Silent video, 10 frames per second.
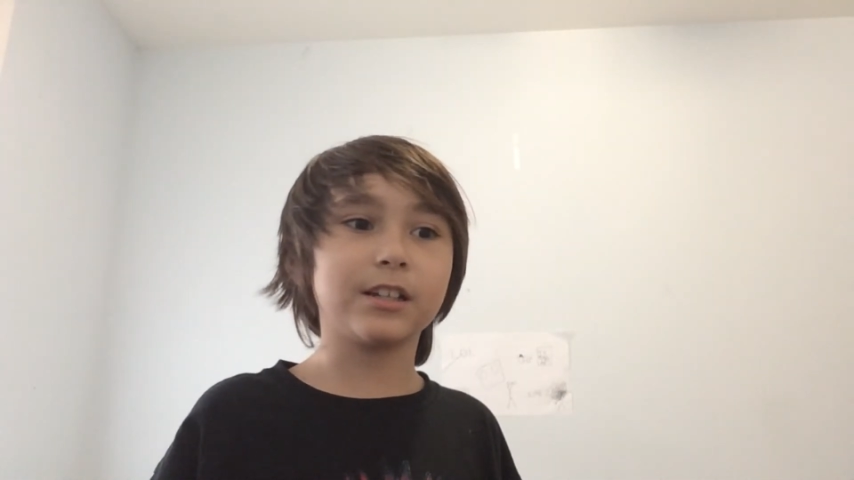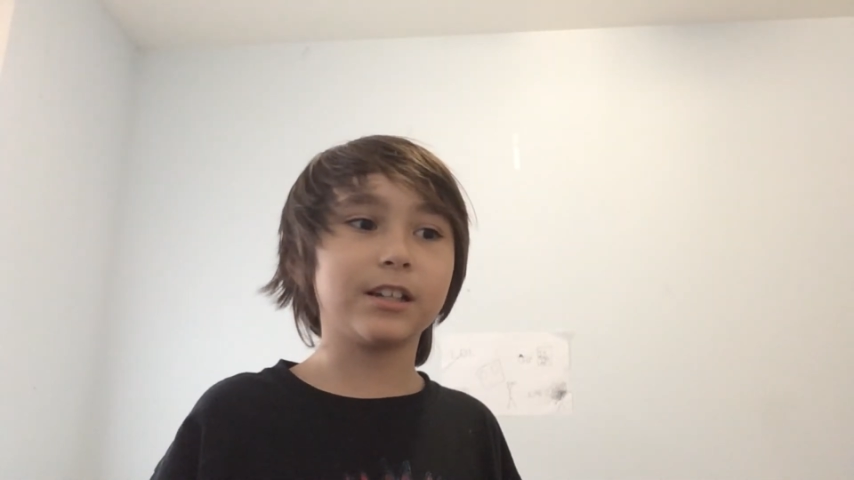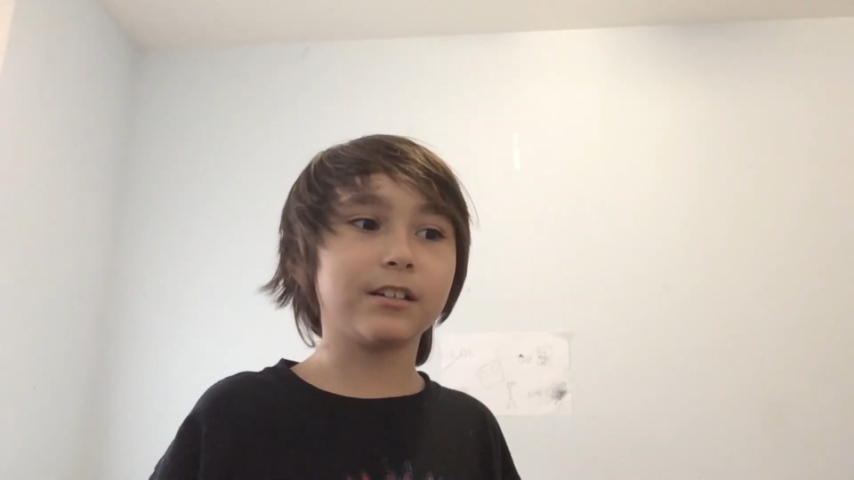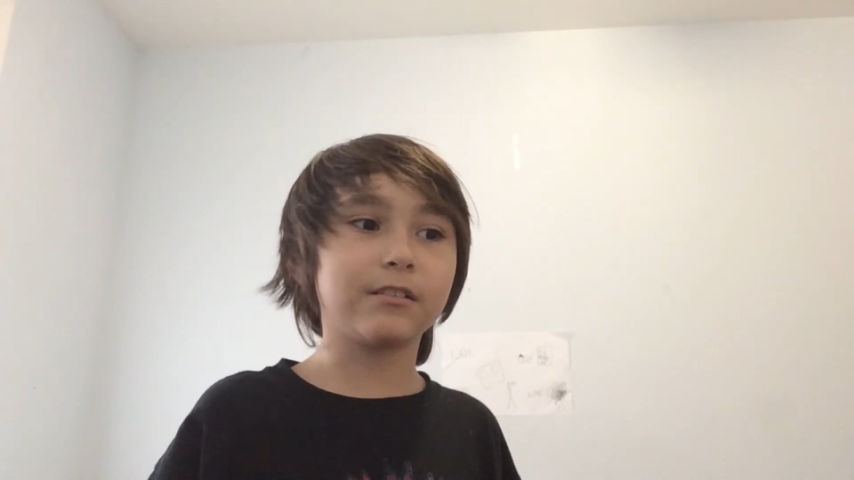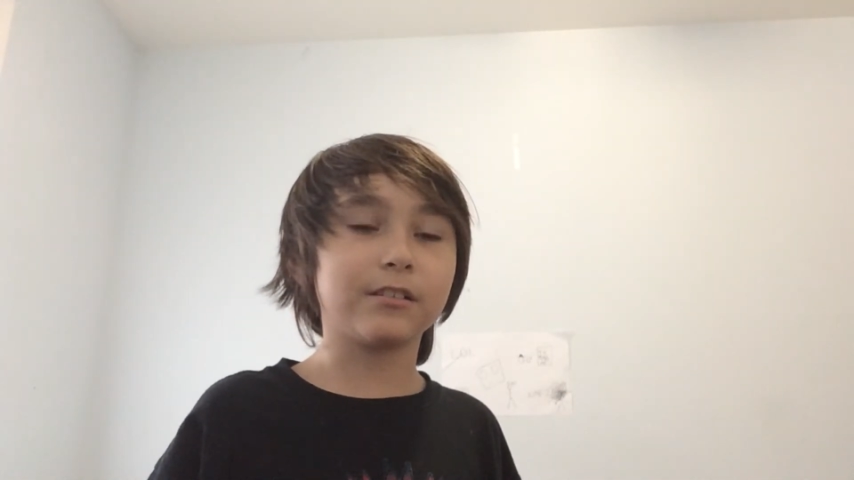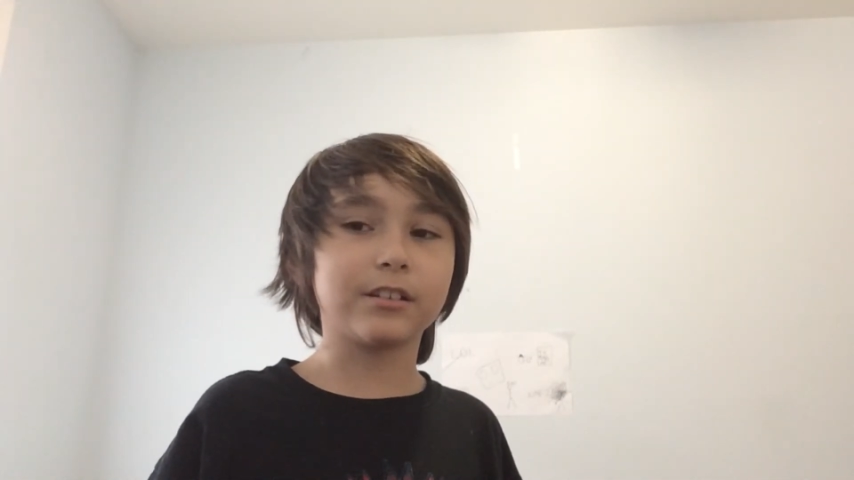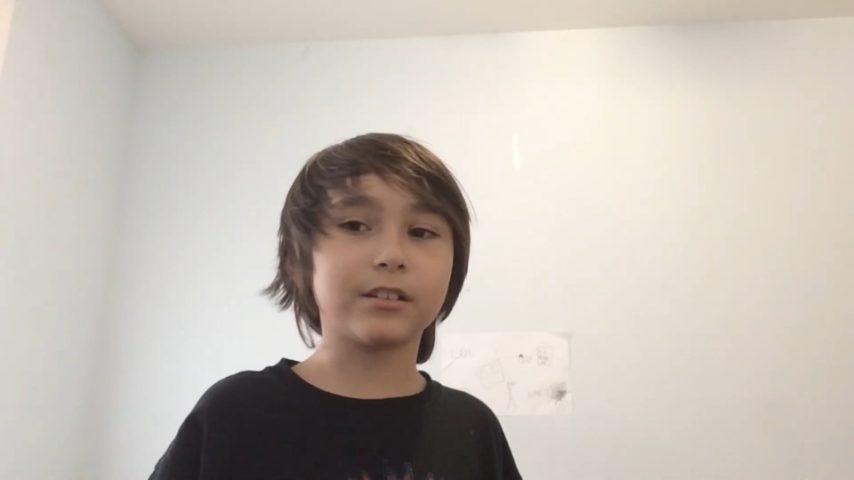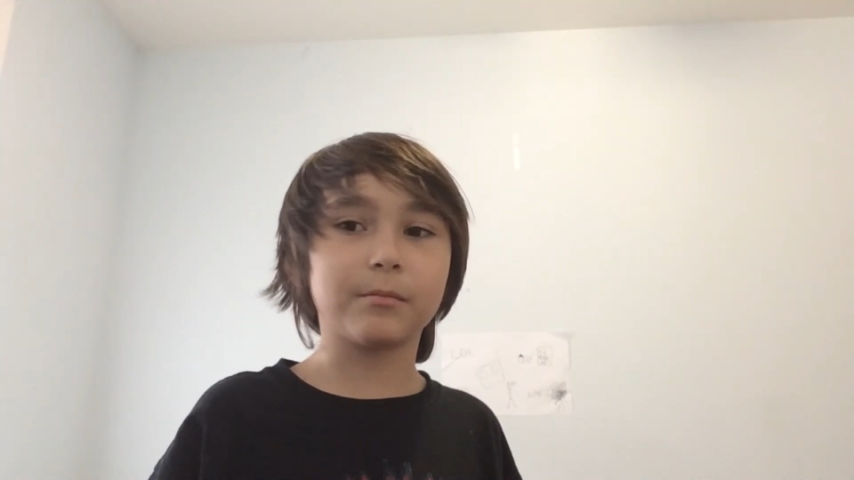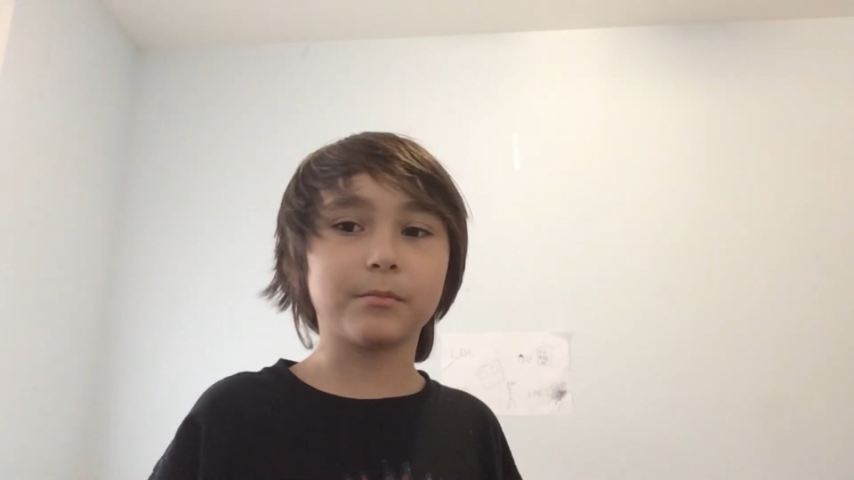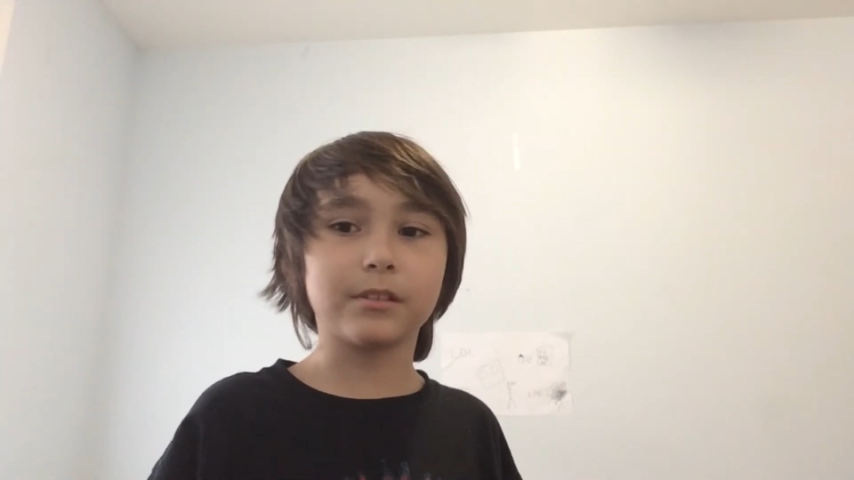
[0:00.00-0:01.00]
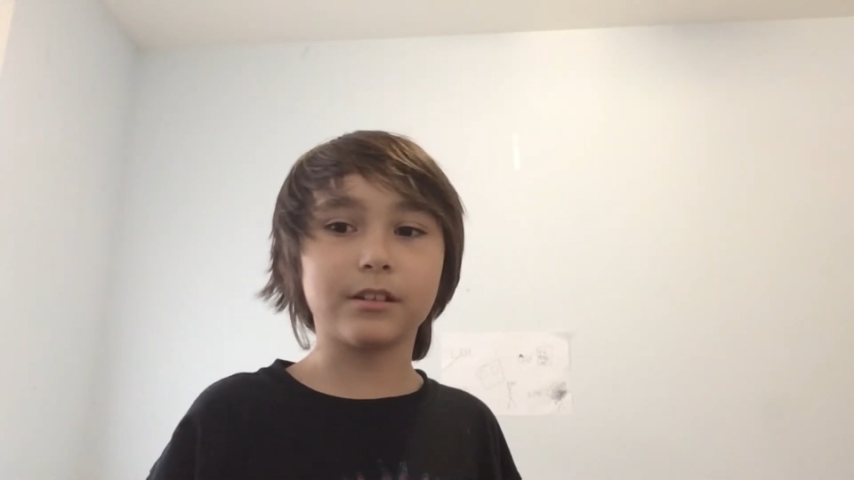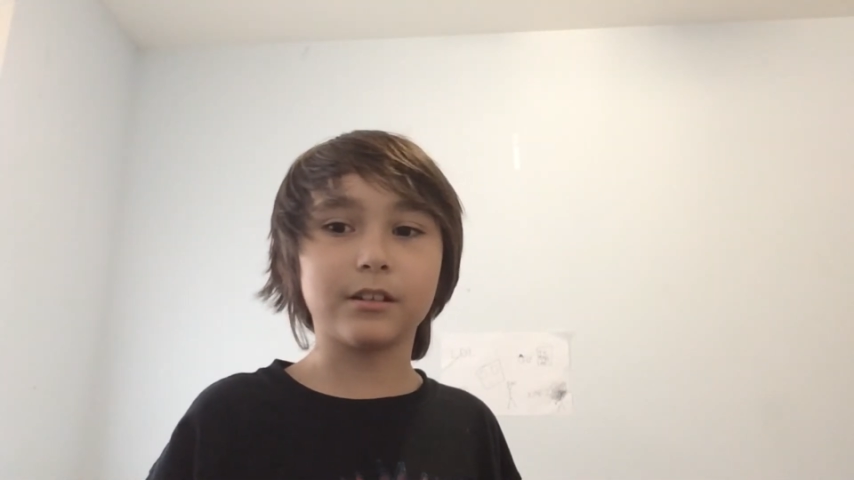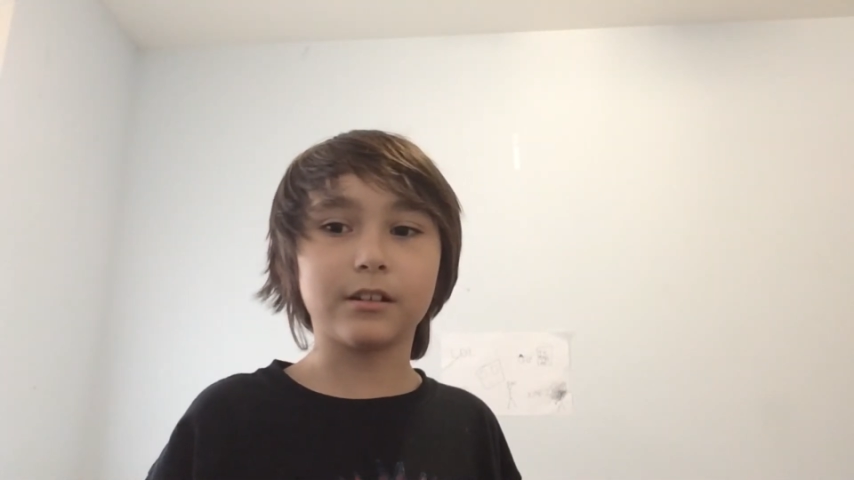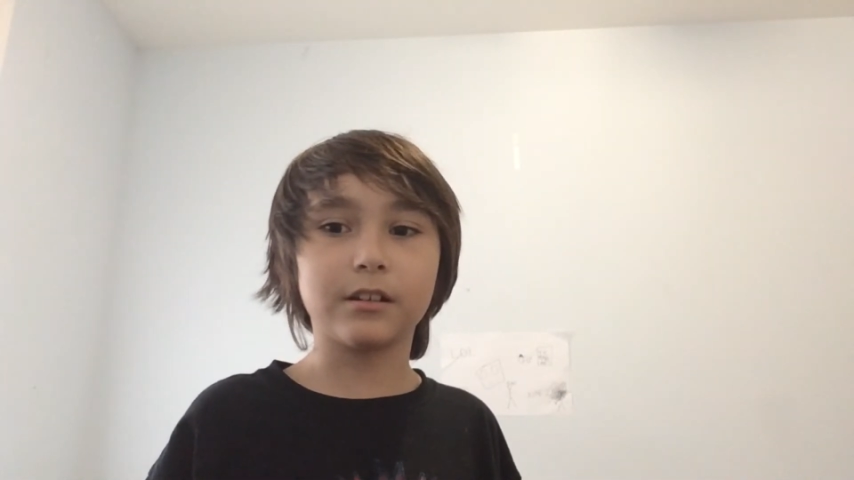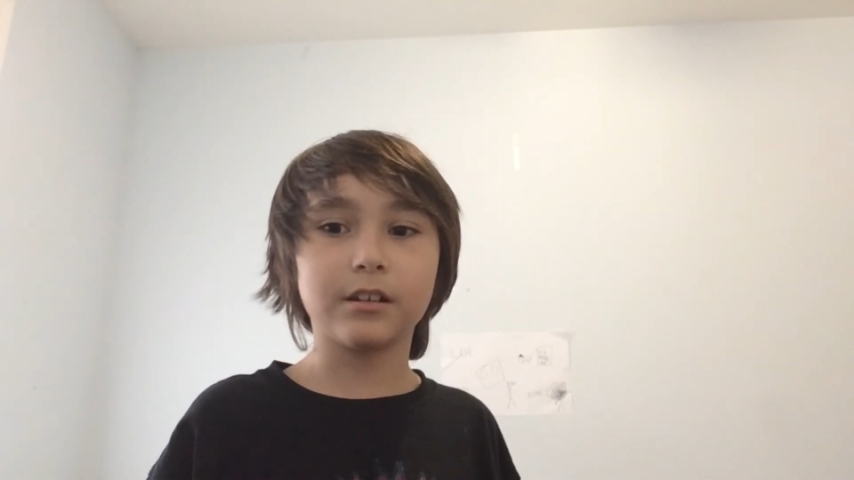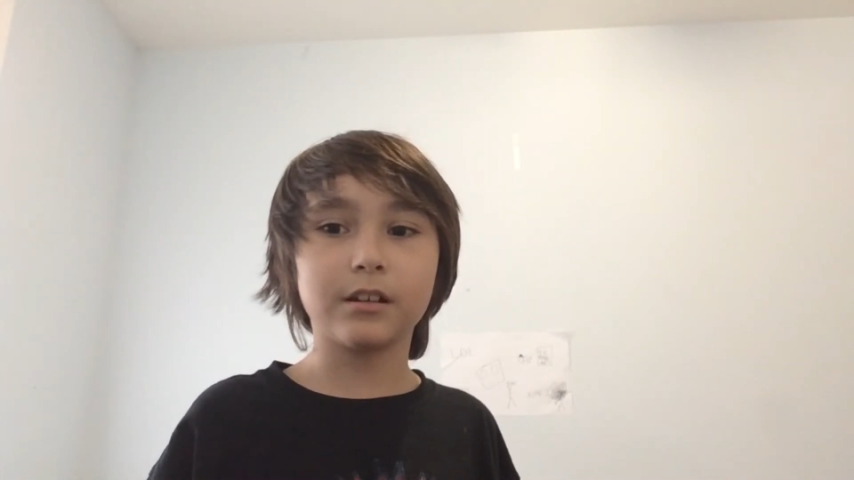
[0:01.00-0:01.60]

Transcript: it or something.